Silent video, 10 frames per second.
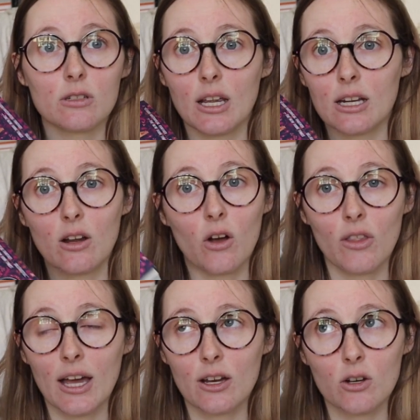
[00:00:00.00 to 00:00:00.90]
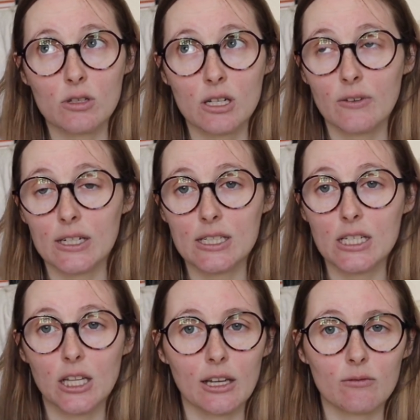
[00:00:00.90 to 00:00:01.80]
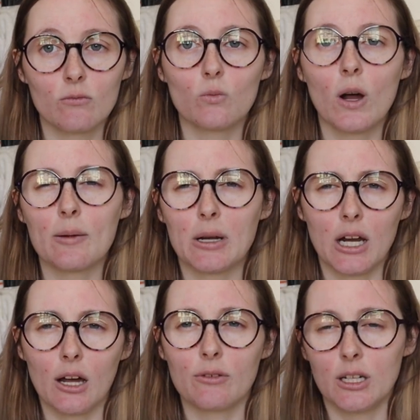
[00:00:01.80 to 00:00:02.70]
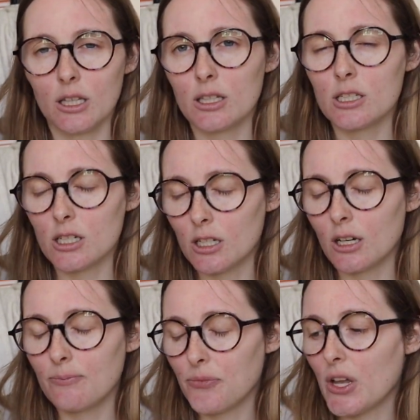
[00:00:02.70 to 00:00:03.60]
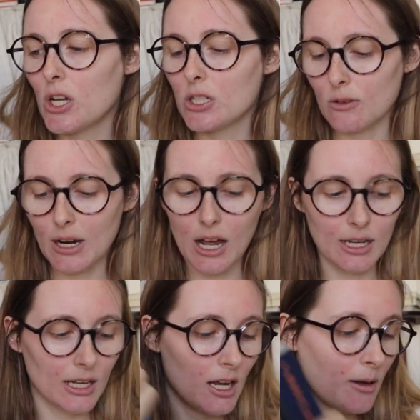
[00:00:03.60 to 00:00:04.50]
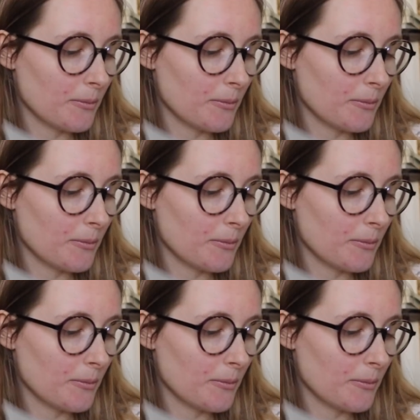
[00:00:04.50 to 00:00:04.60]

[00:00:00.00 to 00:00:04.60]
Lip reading: and all that cozy fantasy, like why am I not reading this, you know? So I got it.